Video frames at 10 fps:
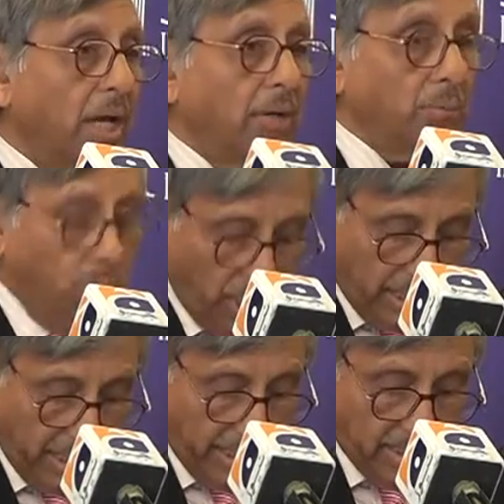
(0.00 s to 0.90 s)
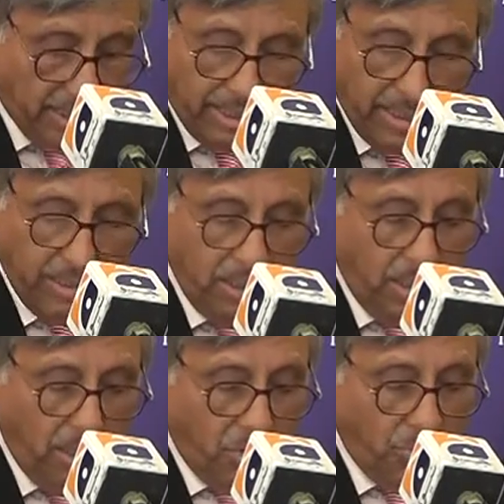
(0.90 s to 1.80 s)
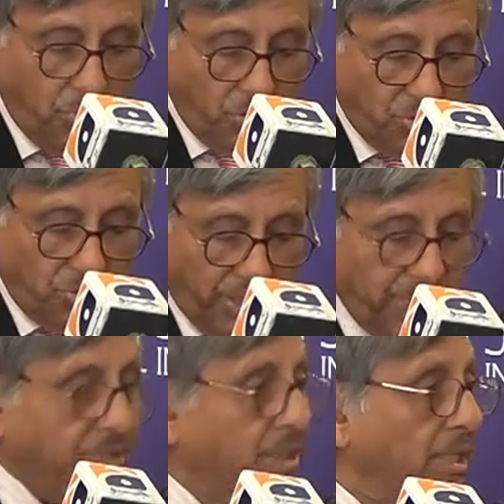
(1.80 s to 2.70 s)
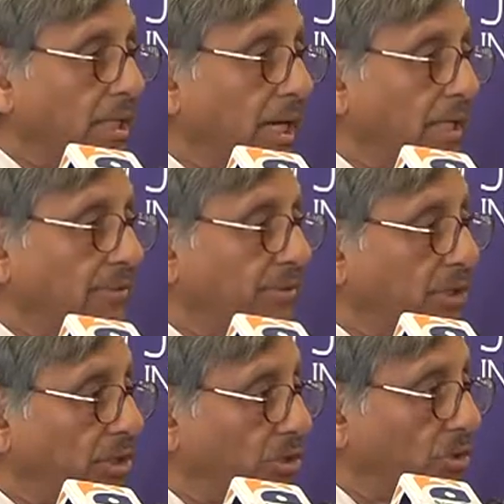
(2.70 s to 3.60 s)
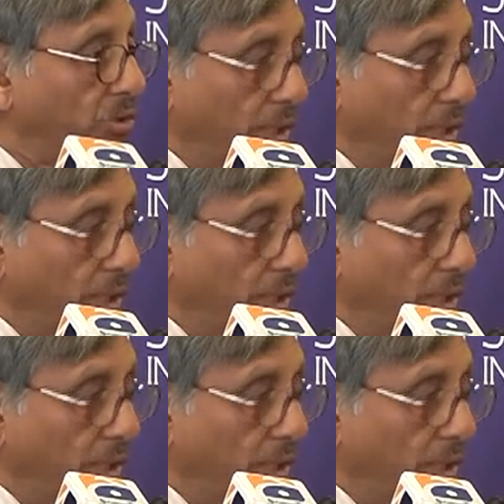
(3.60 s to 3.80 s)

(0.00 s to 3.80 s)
and working instead towards rendering the line of control